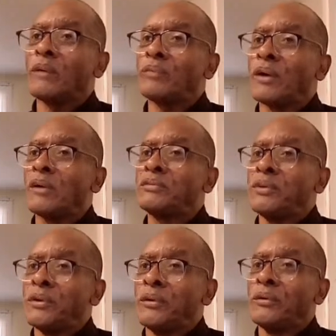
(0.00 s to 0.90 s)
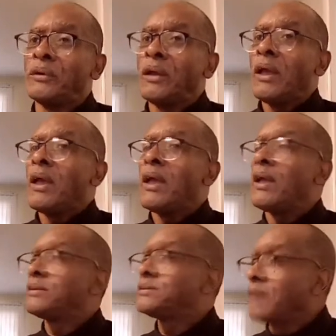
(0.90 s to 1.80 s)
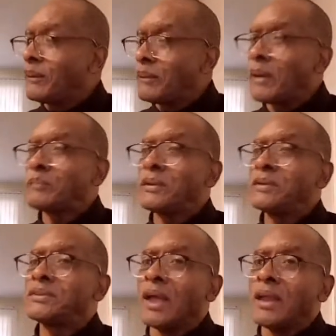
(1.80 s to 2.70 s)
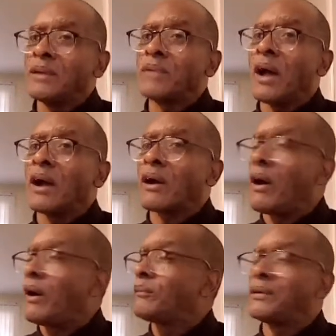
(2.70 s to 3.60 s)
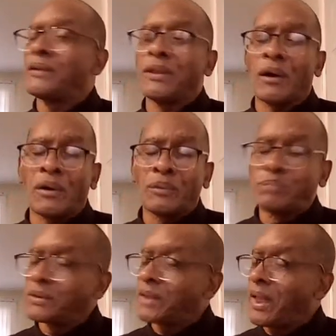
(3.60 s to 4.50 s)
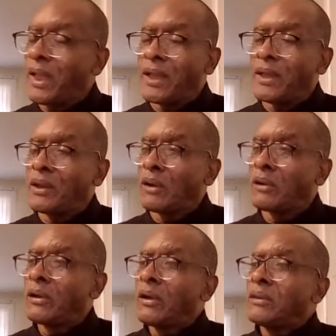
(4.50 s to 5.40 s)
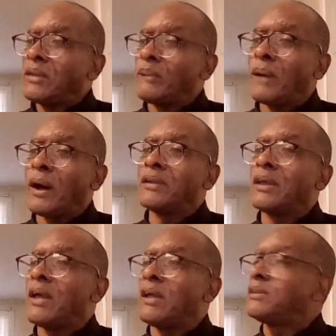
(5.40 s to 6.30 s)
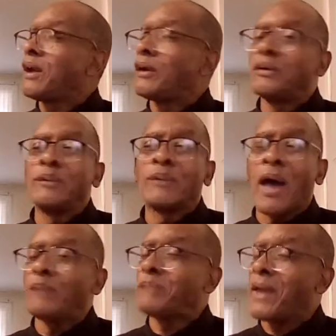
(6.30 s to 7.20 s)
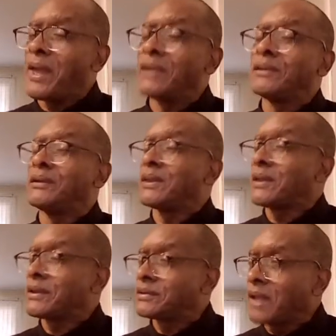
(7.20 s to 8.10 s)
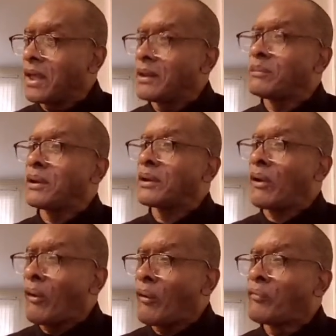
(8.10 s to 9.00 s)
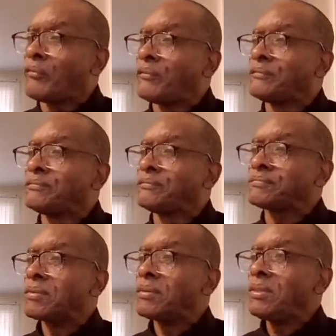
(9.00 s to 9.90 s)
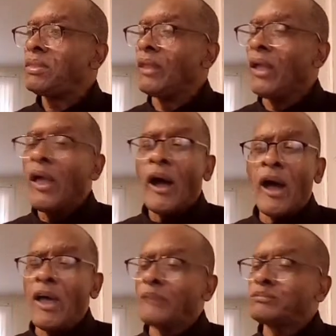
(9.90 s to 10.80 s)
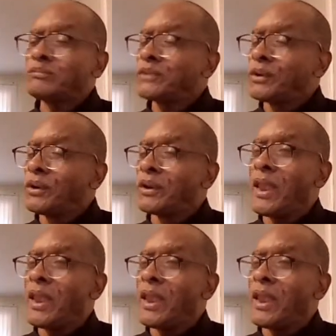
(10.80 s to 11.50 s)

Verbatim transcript: store above you, and some of them be standing there coughing and on, put their hand up their body, and then you got mad, and they just stand up and cough. I have it in